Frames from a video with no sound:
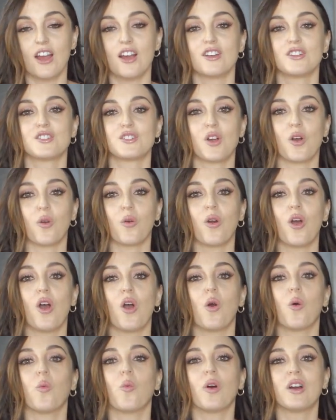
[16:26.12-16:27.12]
So
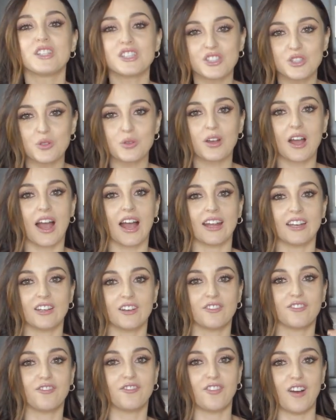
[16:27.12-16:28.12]
once you kind
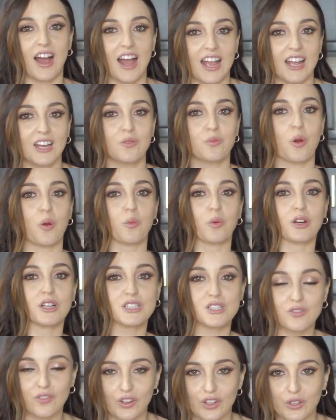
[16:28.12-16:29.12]
of find what
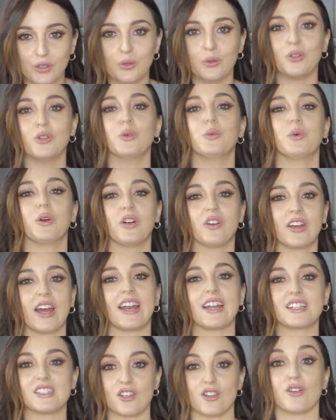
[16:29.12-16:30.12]
works for you, you will get
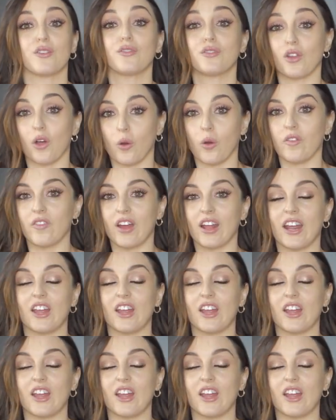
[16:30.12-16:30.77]
into the flow of it,